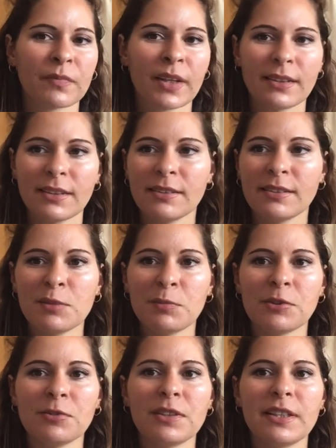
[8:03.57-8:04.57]
This tip
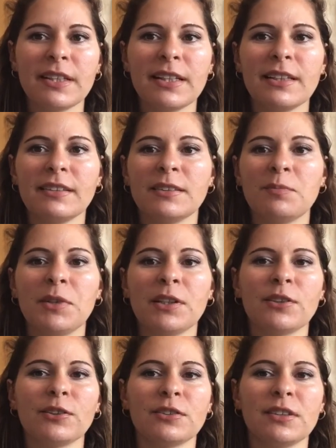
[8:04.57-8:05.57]
is very easy
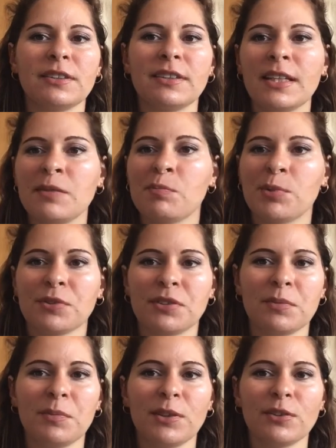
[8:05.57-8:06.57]
because it's
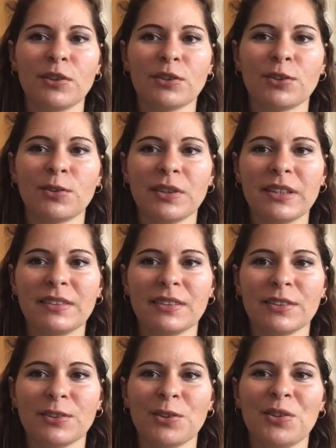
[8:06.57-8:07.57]
impossible not to
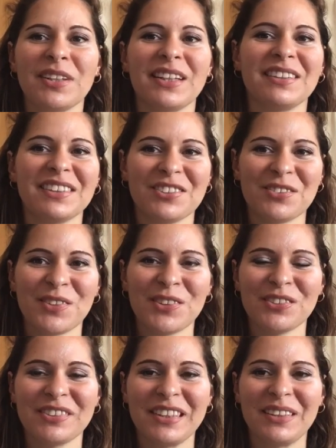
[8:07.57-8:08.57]
listen to English
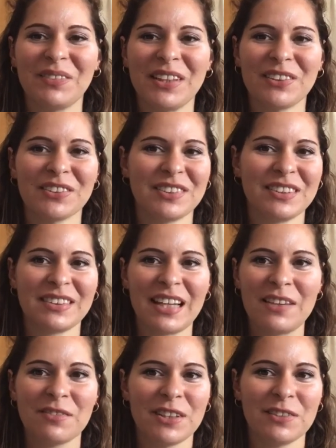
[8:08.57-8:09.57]
music because it's
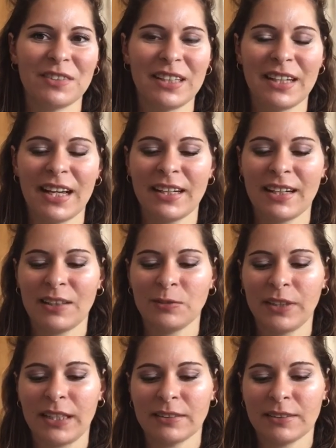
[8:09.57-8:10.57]
everywhere around
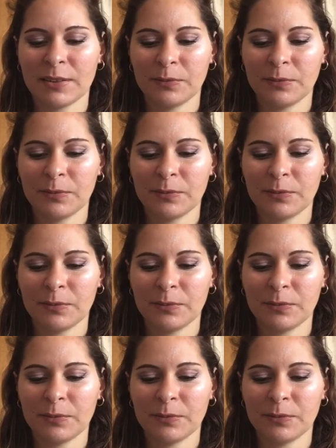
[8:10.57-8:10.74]
us.